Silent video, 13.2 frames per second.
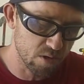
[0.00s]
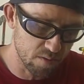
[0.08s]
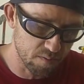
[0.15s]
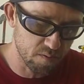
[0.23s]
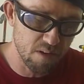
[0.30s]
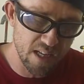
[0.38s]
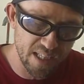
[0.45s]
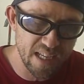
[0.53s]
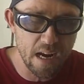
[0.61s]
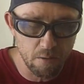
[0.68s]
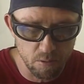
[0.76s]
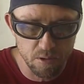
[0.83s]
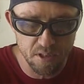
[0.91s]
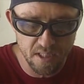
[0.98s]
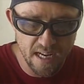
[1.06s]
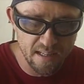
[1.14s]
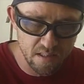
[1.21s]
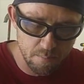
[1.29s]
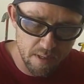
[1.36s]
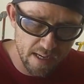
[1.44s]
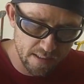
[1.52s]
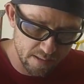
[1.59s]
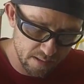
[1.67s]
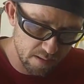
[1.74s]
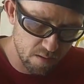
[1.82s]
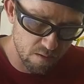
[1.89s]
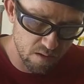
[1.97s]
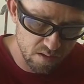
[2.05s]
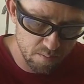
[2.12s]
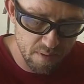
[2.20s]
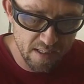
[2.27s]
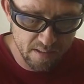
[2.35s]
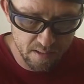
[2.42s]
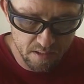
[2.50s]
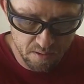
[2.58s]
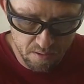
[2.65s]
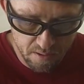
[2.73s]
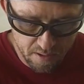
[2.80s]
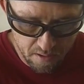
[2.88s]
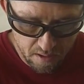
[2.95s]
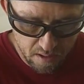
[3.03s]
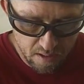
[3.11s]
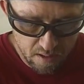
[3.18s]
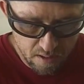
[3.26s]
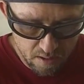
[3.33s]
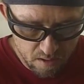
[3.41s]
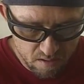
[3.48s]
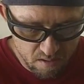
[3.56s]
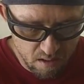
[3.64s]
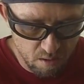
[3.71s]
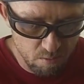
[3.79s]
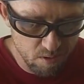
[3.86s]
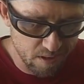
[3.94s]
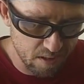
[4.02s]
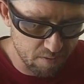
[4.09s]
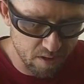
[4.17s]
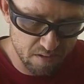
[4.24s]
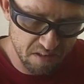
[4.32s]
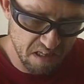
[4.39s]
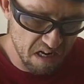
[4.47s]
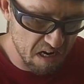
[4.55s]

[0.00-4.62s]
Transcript: So for right now, we'll just add some exit, or some excess to it. So we'll give it,